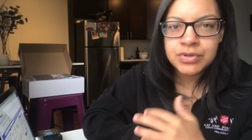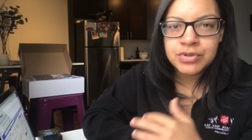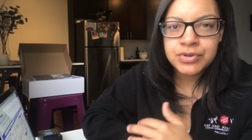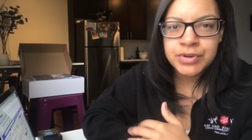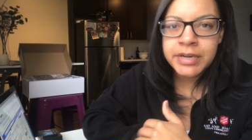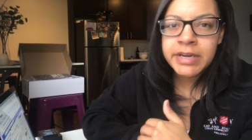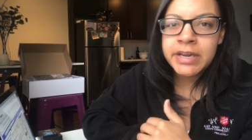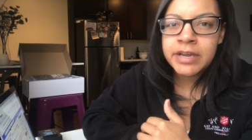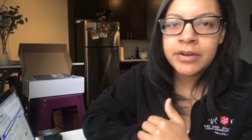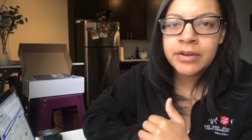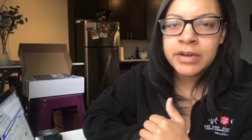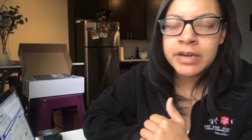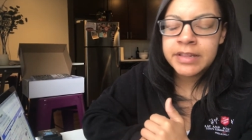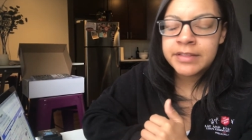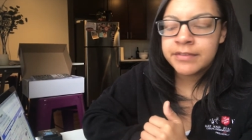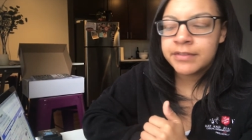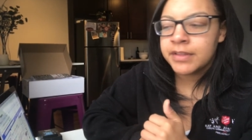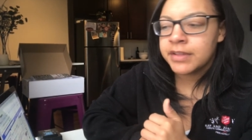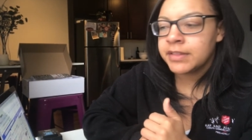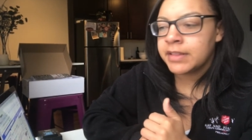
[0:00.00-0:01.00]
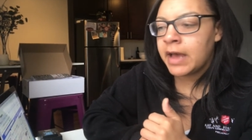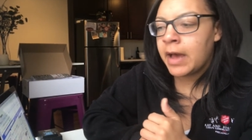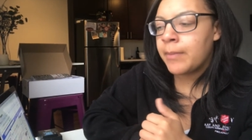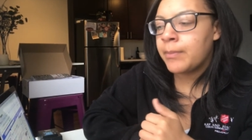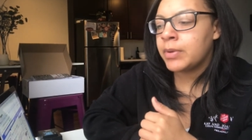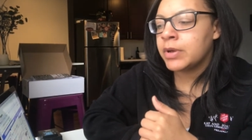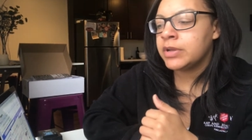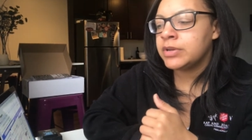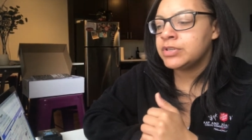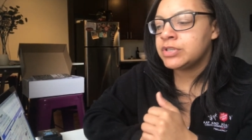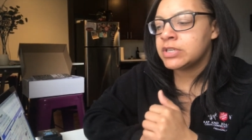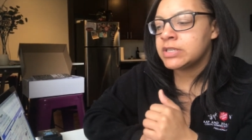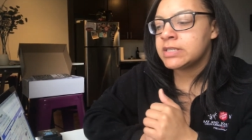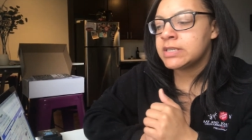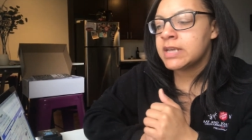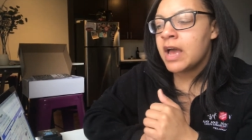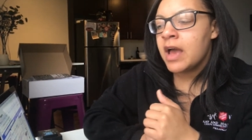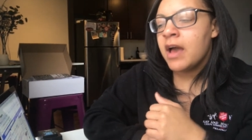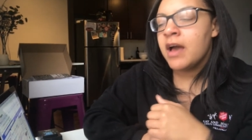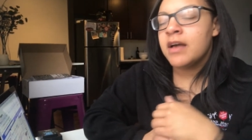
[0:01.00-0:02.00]
training or anything like that, but just
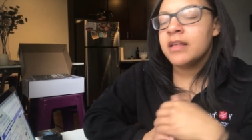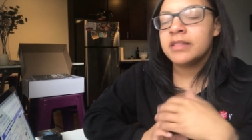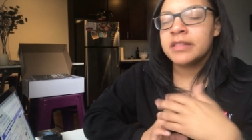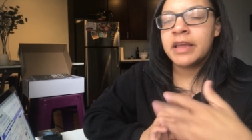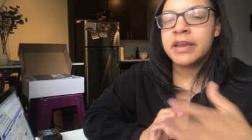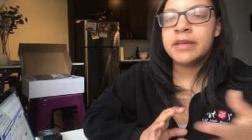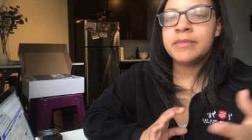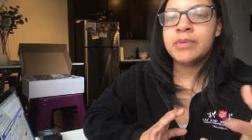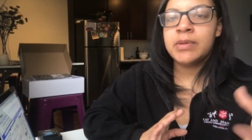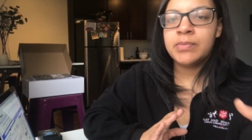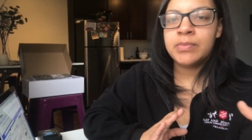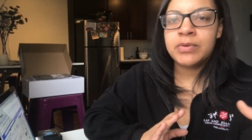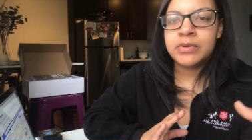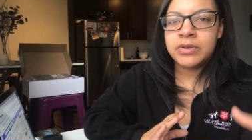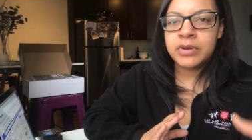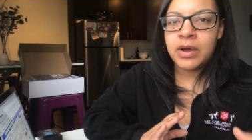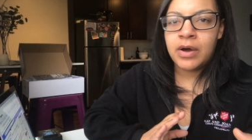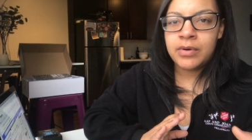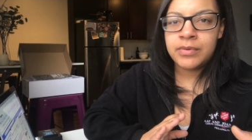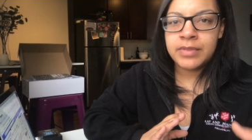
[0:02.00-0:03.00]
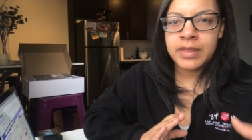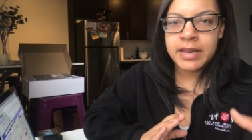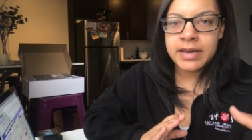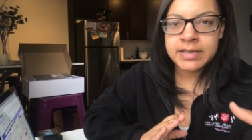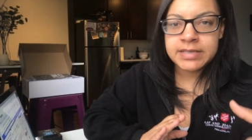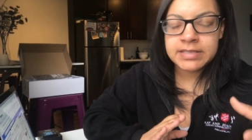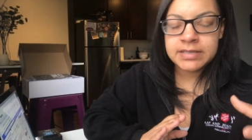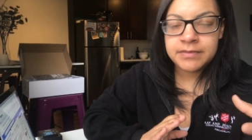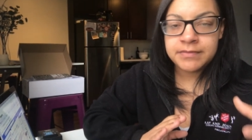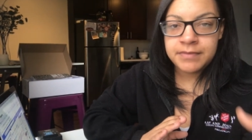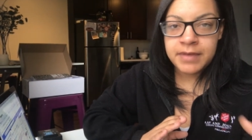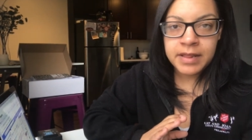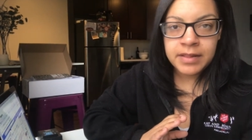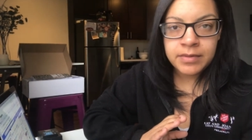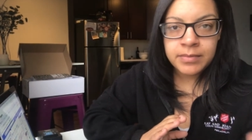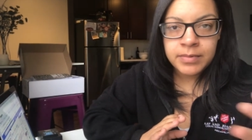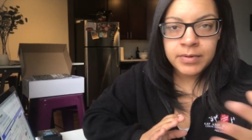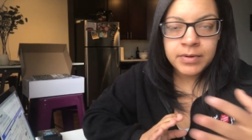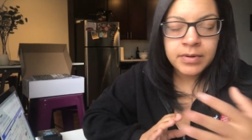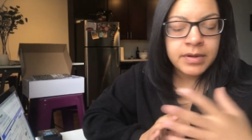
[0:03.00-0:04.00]
letting people know that it's
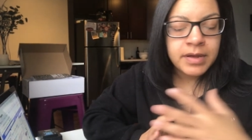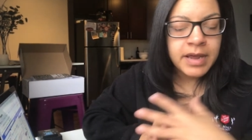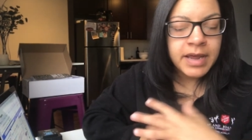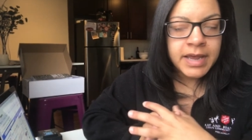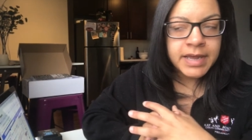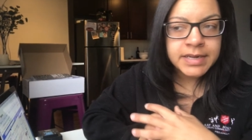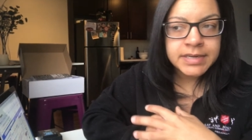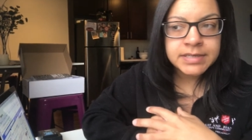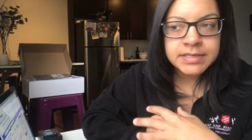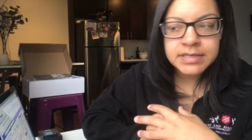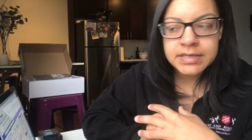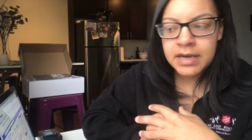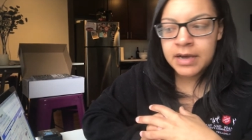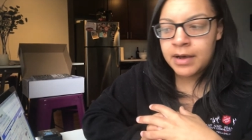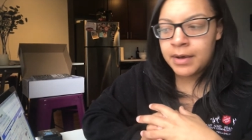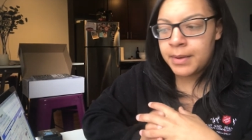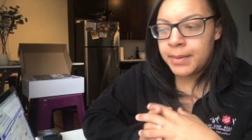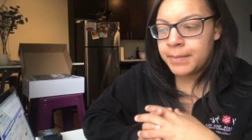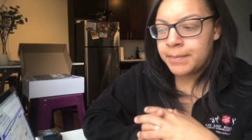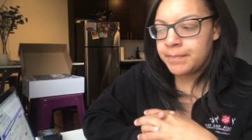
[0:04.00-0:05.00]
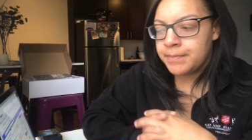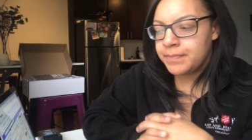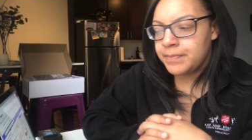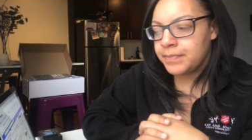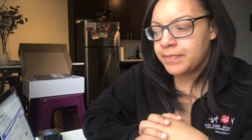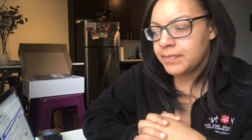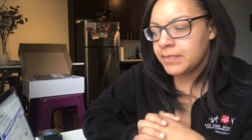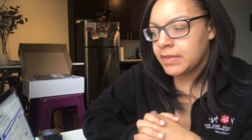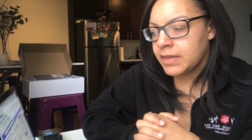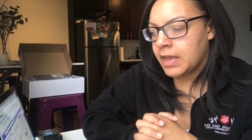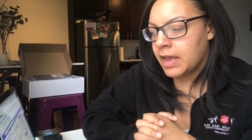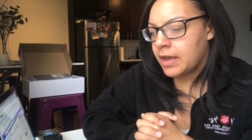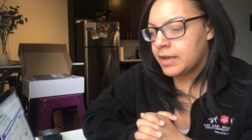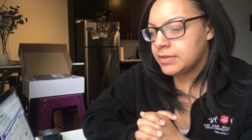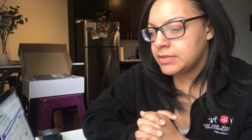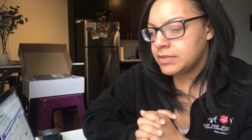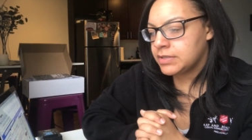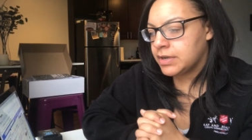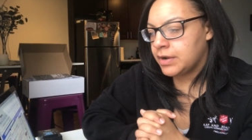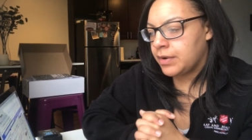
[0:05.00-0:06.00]
available. And yeah,
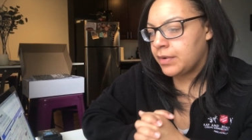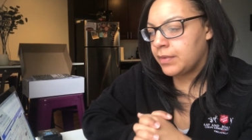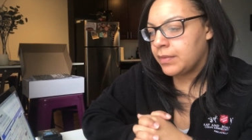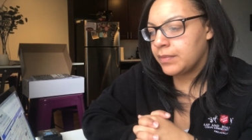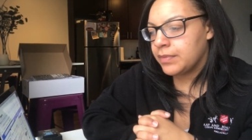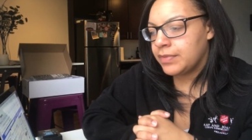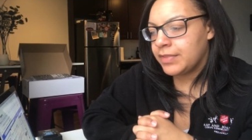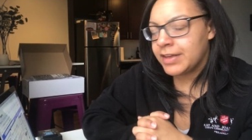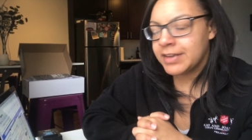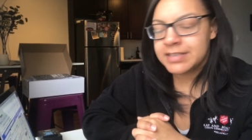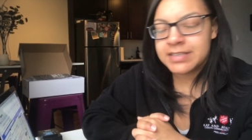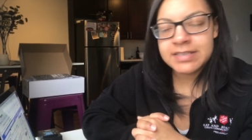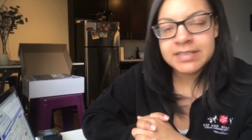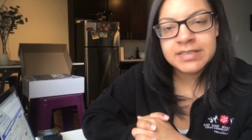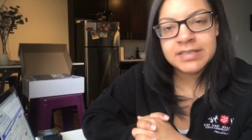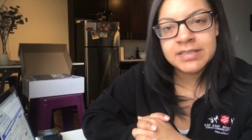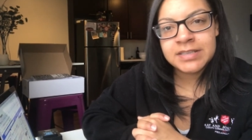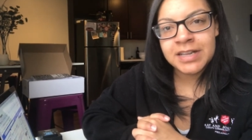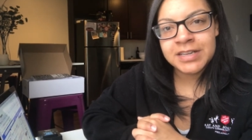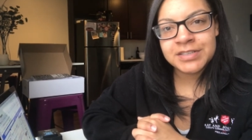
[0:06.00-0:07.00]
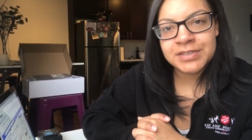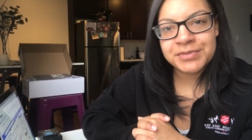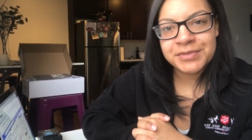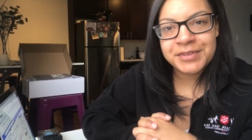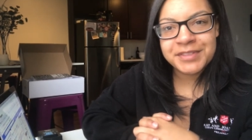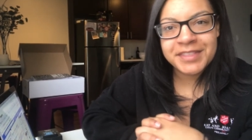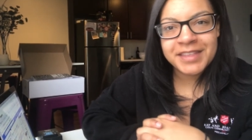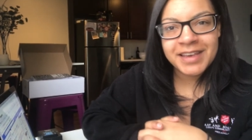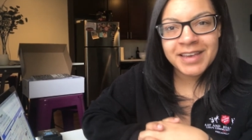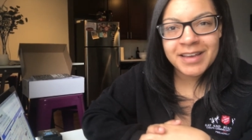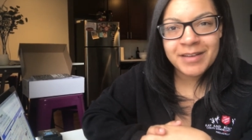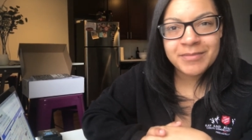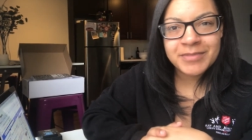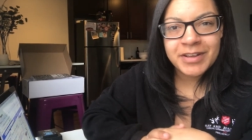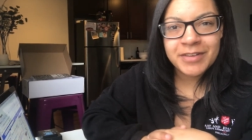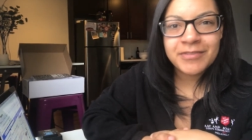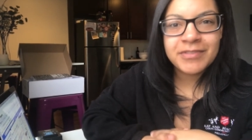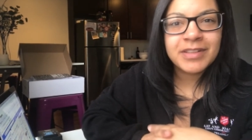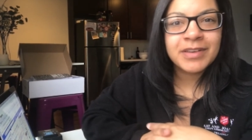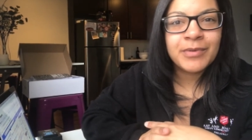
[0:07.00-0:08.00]
so that's one thing I'm
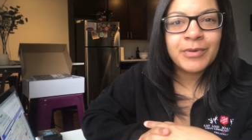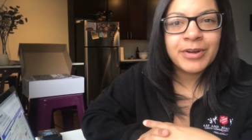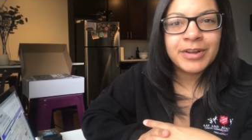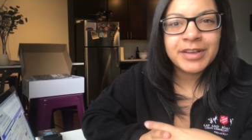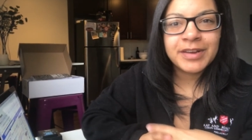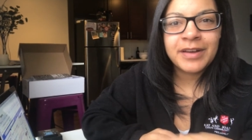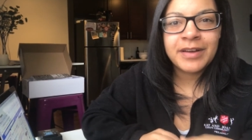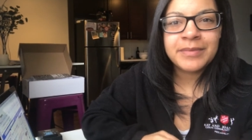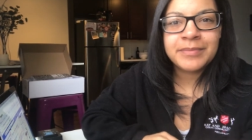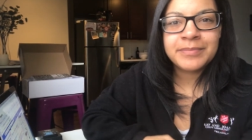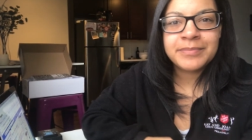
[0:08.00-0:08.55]
definitely working on.